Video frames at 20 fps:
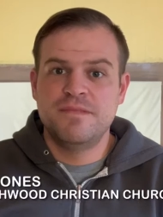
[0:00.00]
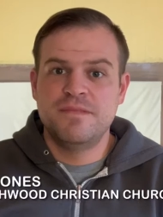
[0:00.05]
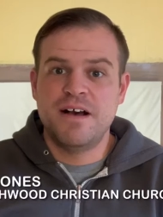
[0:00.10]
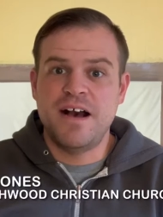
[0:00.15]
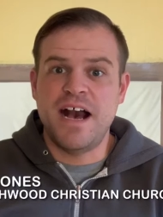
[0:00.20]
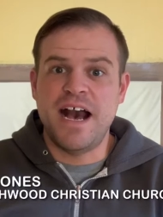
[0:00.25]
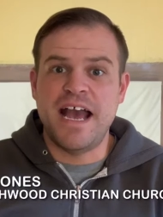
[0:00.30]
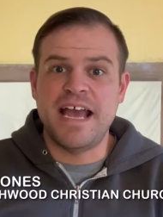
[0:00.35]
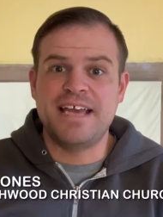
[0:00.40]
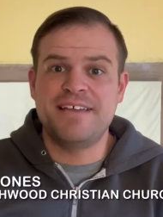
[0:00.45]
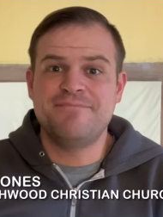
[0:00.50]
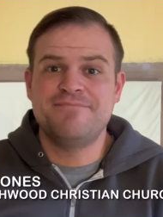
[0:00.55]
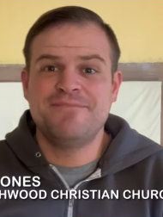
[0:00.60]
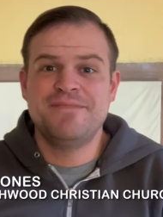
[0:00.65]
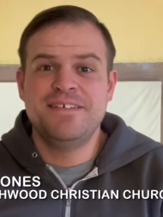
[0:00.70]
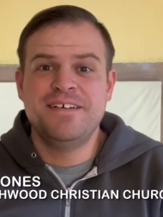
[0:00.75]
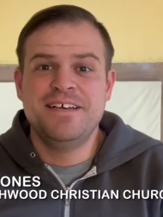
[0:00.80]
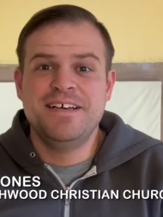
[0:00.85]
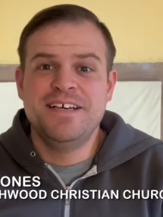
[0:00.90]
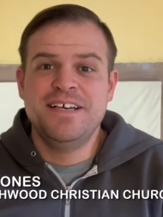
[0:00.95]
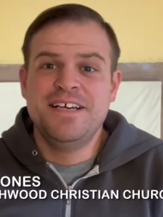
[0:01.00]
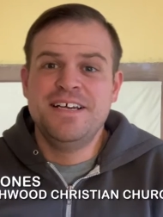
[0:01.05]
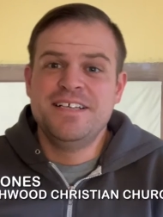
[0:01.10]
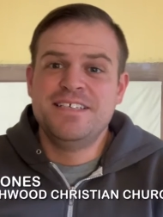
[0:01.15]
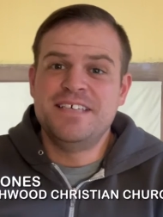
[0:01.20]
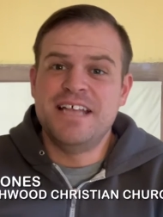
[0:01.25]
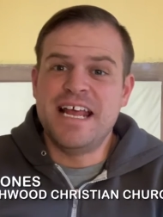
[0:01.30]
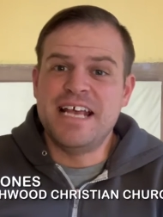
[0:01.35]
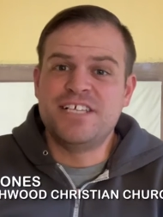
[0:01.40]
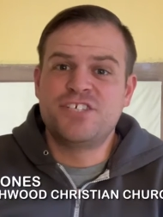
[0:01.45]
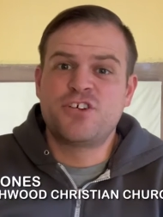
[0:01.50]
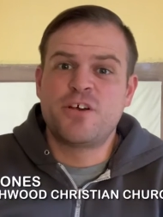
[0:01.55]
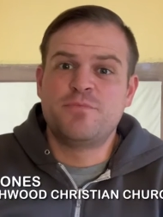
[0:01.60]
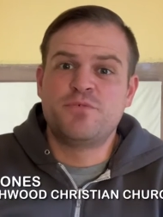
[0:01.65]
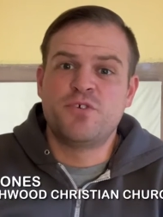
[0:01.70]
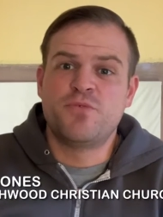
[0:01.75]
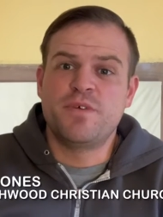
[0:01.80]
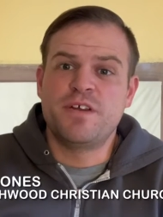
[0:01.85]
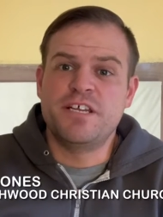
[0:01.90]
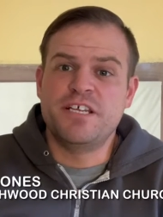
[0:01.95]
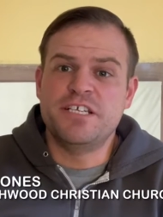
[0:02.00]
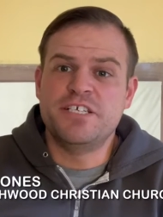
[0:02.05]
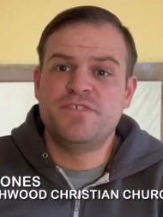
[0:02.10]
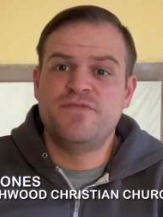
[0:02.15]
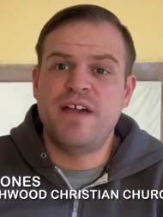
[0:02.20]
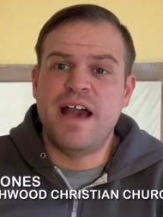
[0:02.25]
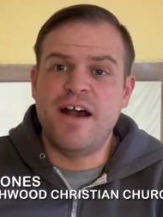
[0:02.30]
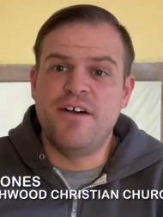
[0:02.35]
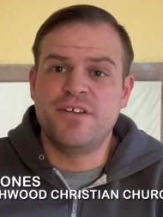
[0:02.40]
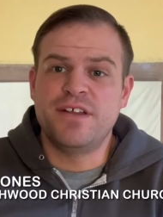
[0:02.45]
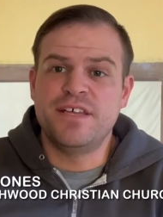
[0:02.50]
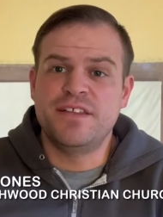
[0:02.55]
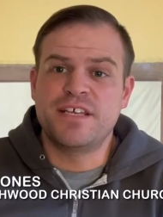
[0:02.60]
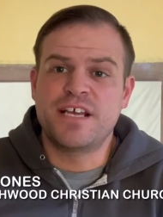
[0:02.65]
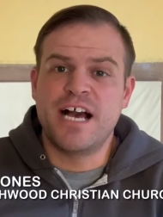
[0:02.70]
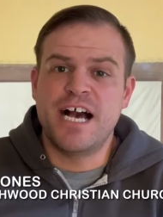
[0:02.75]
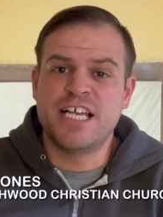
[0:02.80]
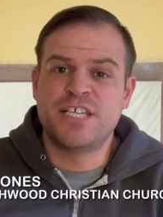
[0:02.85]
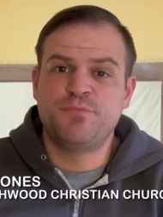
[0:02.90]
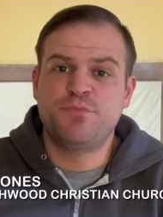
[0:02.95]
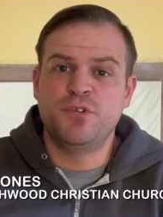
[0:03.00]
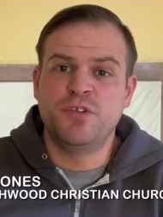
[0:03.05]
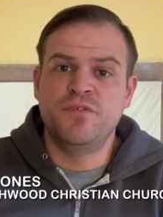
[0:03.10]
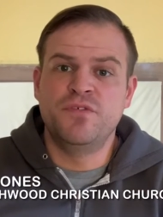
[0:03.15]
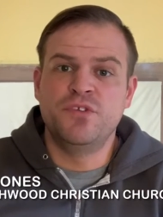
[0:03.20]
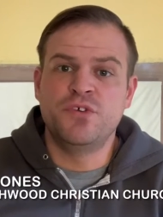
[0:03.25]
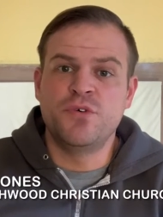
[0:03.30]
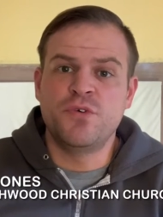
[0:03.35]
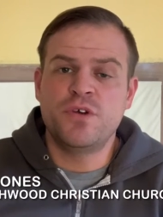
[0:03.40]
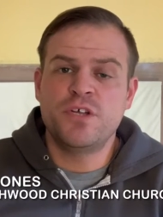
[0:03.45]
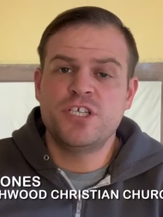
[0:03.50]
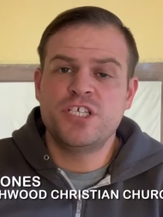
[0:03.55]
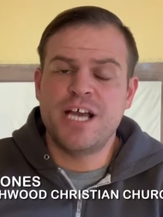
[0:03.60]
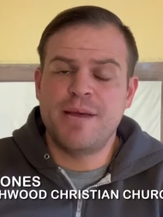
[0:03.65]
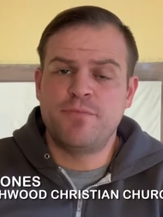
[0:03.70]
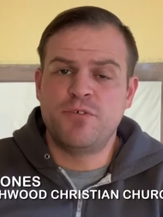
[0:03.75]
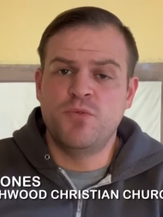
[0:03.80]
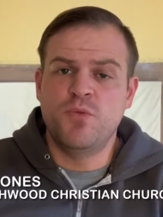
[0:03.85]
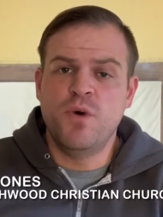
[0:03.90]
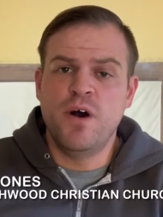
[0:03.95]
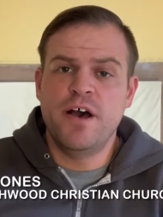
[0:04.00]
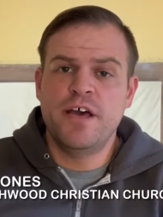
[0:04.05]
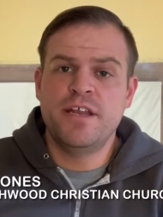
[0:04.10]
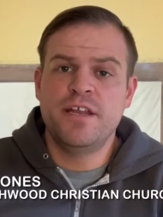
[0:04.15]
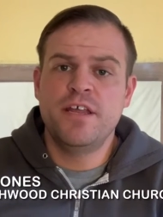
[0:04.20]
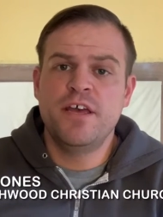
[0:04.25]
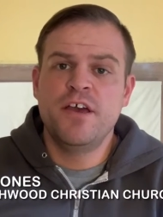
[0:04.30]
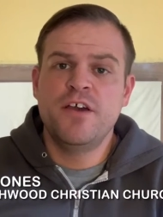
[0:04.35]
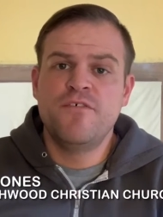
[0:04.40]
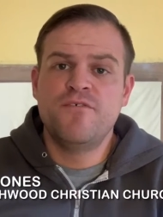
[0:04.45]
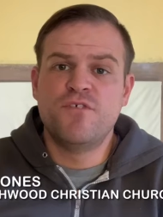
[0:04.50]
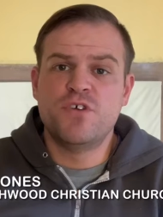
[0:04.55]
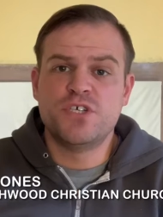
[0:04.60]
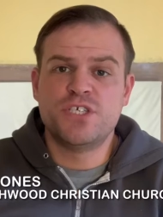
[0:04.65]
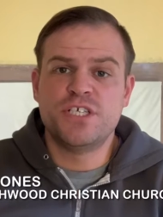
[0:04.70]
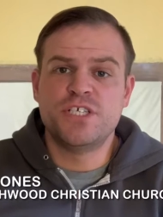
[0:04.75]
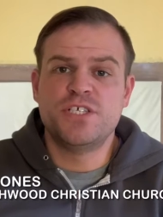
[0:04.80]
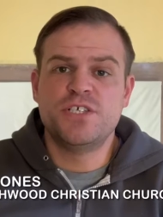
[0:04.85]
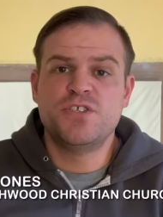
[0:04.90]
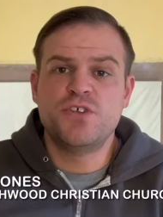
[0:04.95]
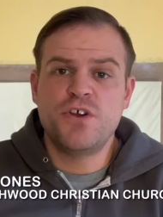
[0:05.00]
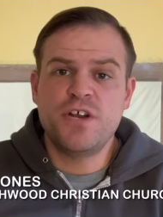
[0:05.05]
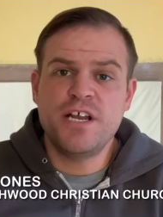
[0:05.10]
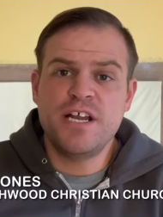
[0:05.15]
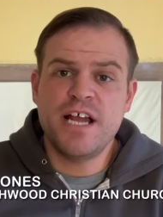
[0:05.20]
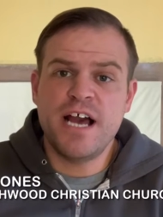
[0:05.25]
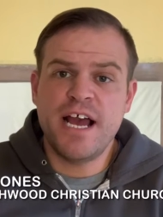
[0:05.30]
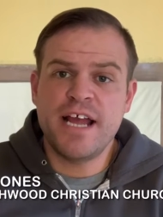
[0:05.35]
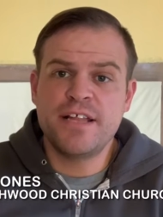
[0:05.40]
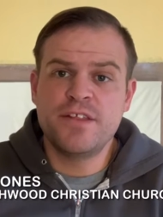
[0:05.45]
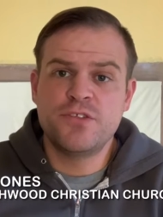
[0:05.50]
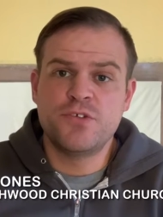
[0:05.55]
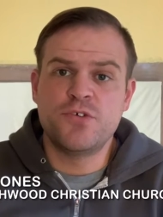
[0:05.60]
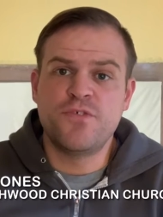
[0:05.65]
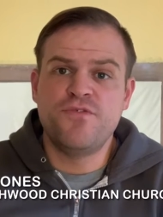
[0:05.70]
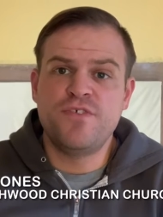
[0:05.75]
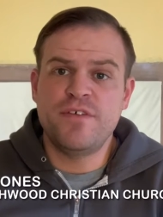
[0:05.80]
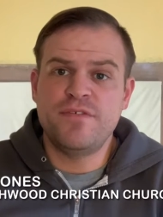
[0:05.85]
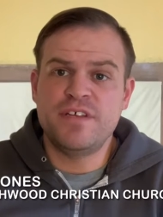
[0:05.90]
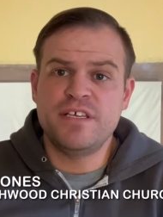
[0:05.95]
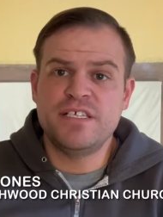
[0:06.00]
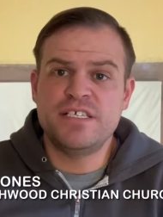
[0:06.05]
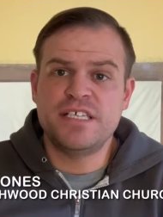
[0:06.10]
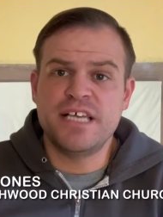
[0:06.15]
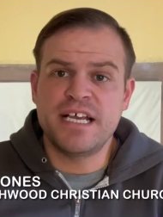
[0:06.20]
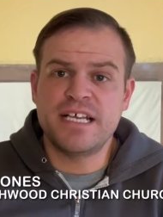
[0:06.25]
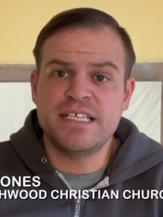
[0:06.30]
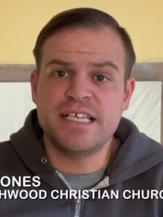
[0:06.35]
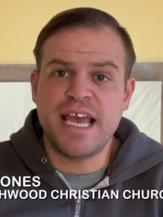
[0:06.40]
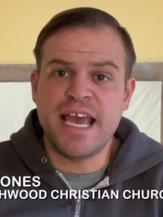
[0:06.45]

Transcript: Hi. Today's scripture reading is found in the Gospel of Luke, chapter 1, verses 39 through 56.